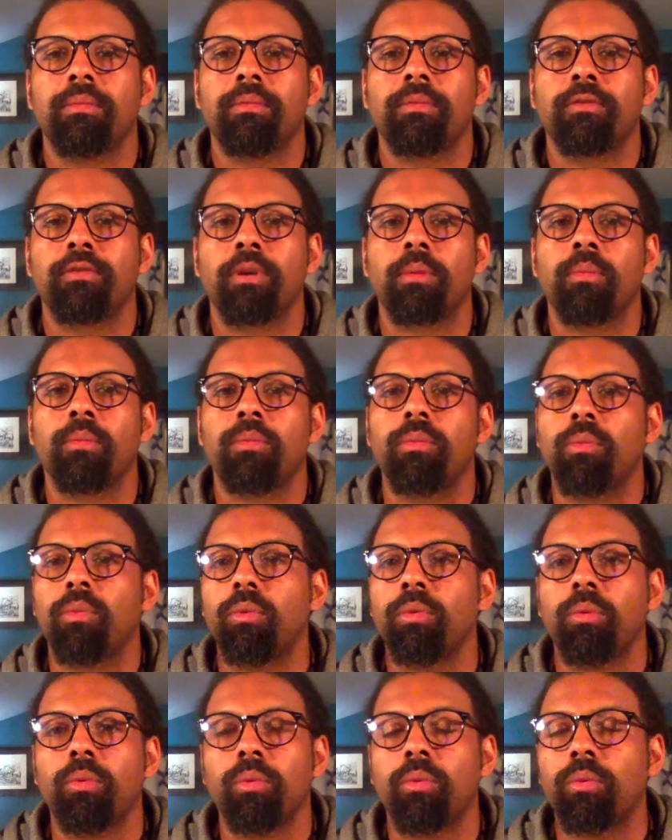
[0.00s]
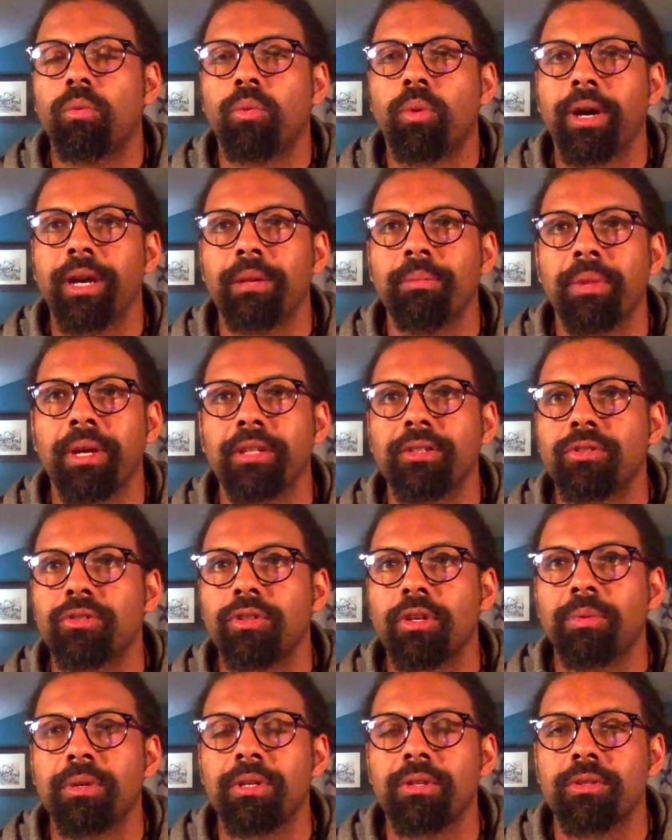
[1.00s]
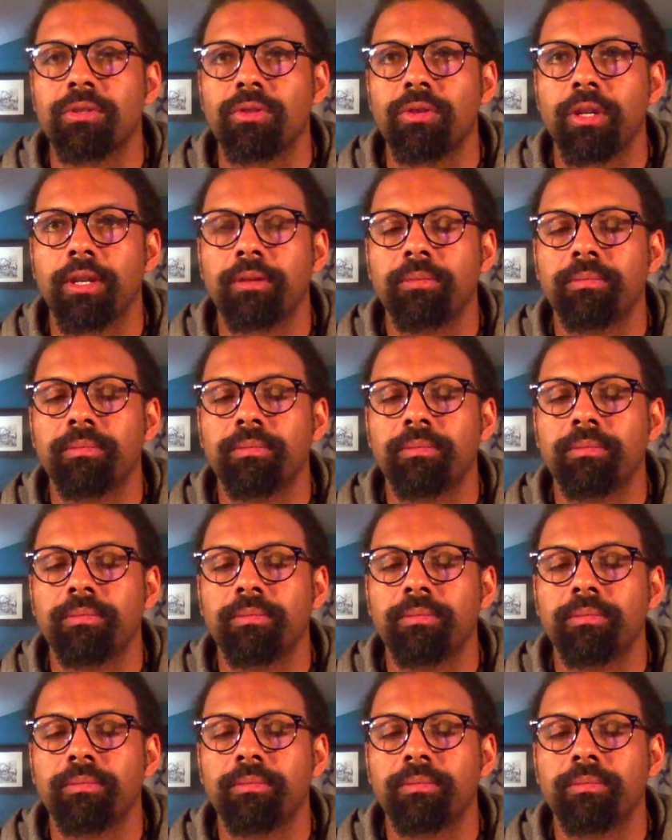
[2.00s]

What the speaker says: from white mainstream industry.